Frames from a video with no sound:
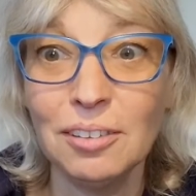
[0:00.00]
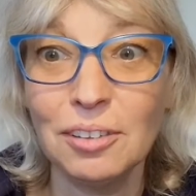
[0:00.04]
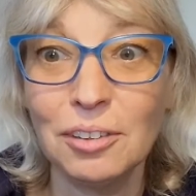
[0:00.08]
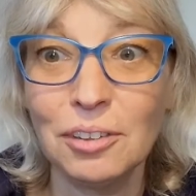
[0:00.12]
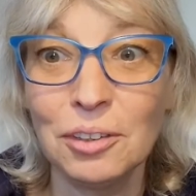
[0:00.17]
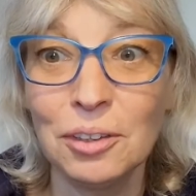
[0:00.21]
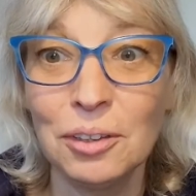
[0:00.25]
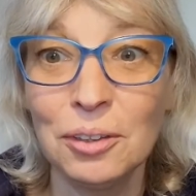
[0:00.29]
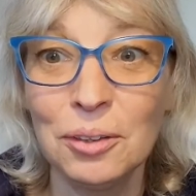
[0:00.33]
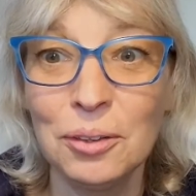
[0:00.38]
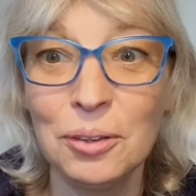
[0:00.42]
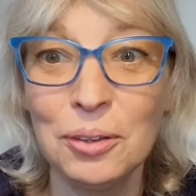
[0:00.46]

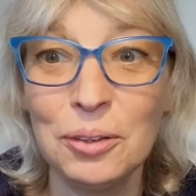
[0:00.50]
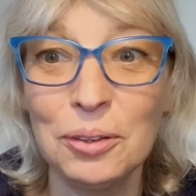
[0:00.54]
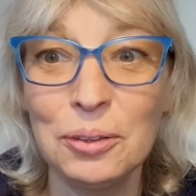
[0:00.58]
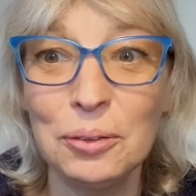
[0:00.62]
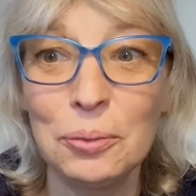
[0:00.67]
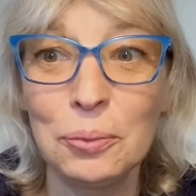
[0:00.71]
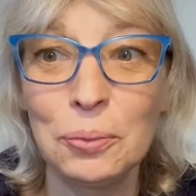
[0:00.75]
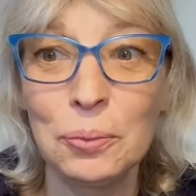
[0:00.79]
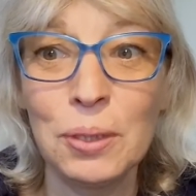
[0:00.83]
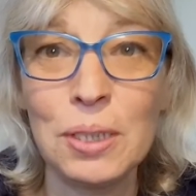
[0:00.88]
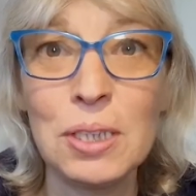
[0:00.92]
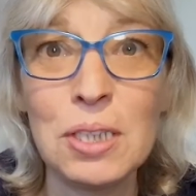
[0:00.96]
So
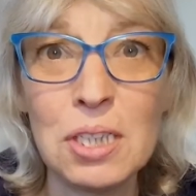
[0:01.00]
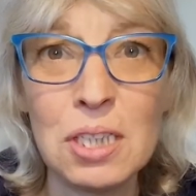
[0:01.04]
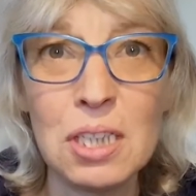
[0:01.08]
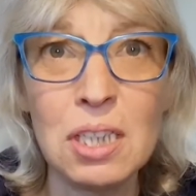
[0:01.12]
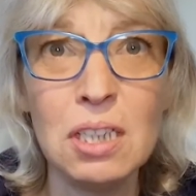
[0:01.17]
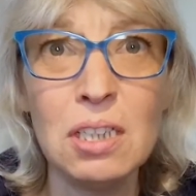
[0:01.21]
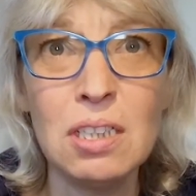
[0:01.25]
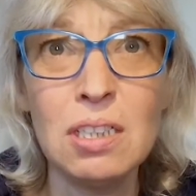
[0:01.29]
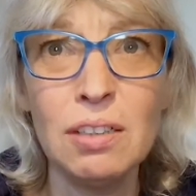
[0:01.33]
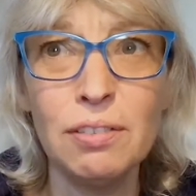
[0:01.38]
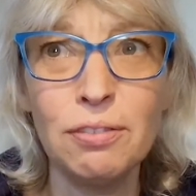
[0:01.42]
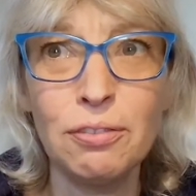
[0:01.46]
what's the
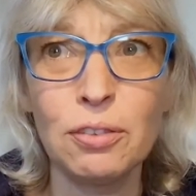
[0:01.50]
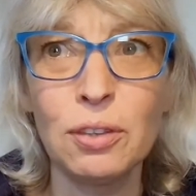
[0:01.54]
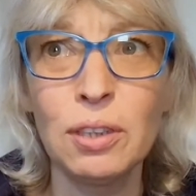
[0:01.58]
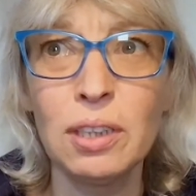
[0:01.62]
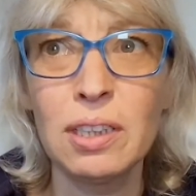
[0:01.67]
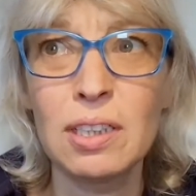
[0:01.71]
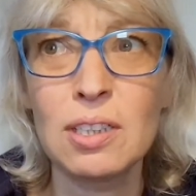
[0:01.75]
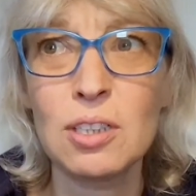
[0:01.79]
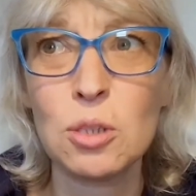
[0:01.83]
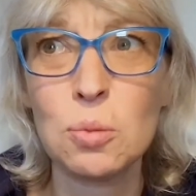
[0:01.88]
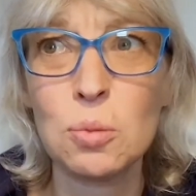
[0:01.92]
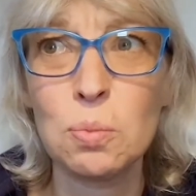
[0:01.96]

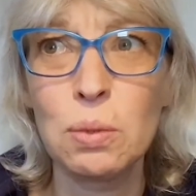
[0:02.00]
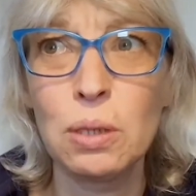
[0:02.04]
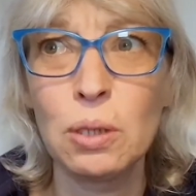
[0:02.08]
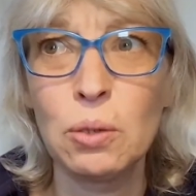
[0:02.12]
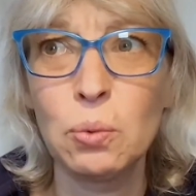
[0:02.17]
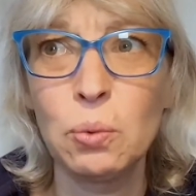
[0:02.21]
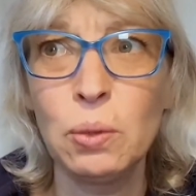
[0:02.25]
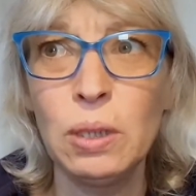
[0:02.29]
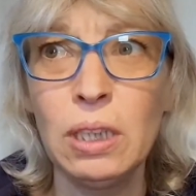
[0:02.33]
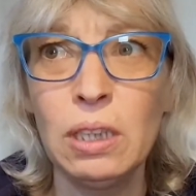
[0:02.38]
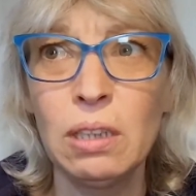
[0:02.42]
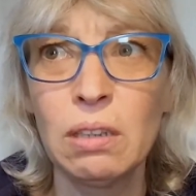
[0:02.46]
difference
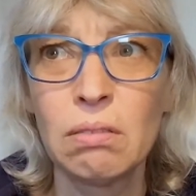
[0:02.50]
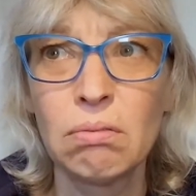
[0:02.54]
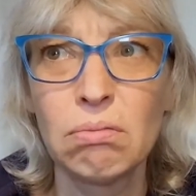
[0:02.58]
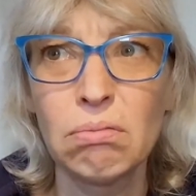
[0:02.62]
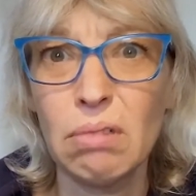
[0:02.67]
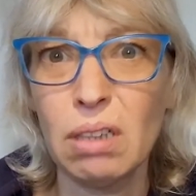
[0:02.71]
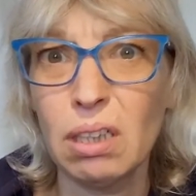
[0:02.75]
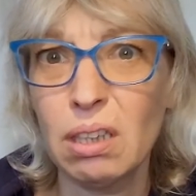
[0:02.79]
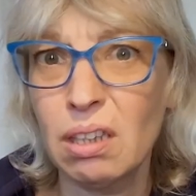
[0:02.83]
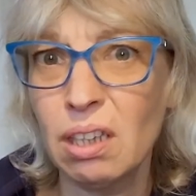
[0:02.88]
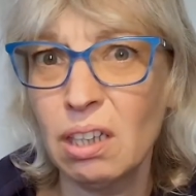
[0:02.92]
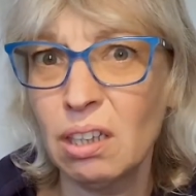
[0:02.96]
between,
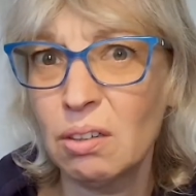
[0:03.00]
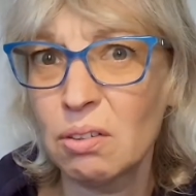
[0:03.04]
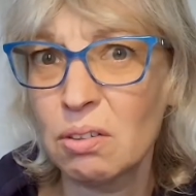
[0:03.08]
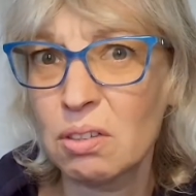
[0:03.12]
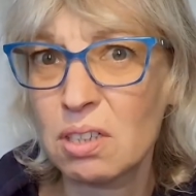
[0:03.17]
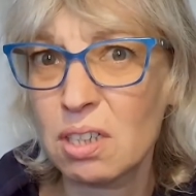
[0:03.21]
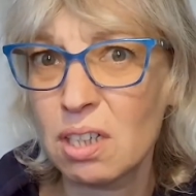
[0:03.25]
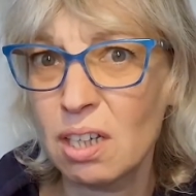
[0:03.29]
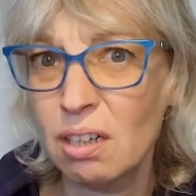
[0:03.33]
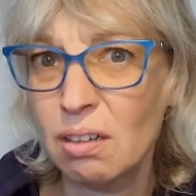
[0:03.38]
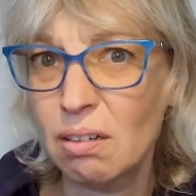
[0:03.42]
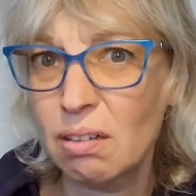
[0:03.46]
I think you
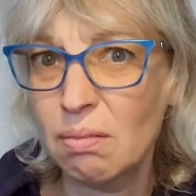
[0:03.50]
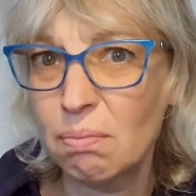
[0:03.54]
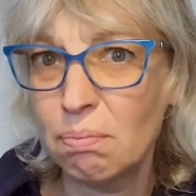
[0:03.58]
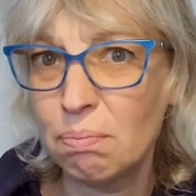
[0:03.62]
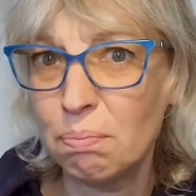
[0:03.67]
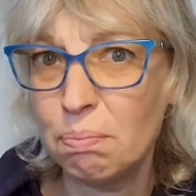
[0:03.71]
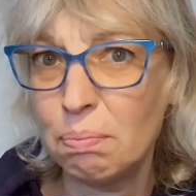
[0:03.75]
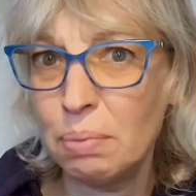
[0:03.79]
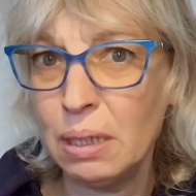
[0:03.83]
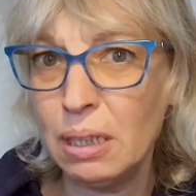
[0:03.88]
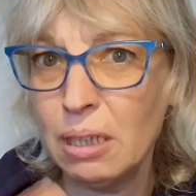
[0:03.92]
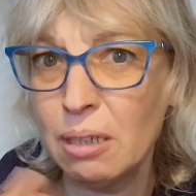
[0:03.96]
said
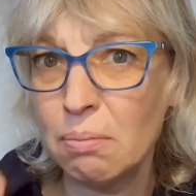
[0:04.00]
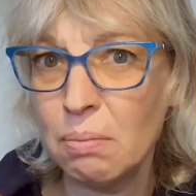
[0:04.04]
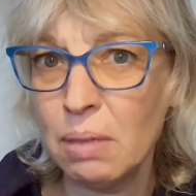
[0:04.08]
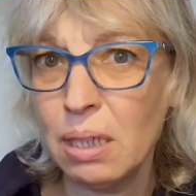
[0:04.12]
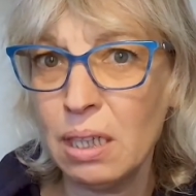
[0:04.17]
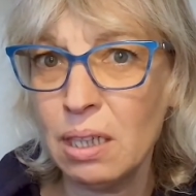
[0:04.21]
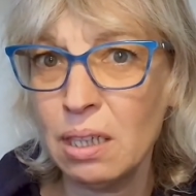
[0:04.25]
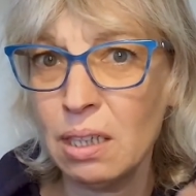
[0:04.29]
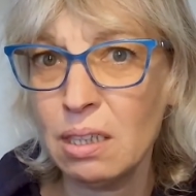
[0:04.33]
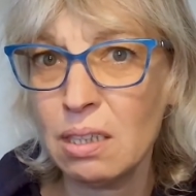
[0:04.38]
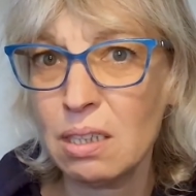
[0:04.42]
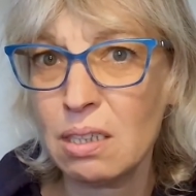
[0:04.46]

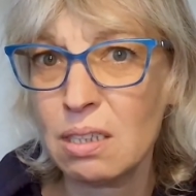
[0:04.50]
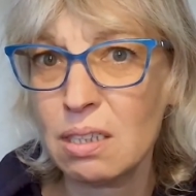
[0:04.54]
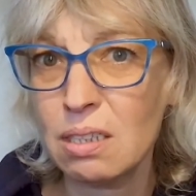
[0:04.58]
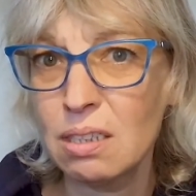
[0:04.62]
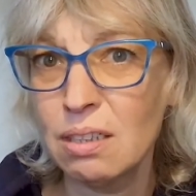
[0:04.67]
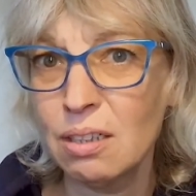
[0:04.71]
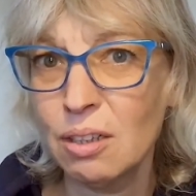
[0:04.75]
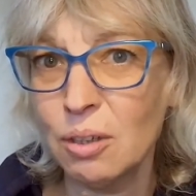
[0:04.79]
BMS and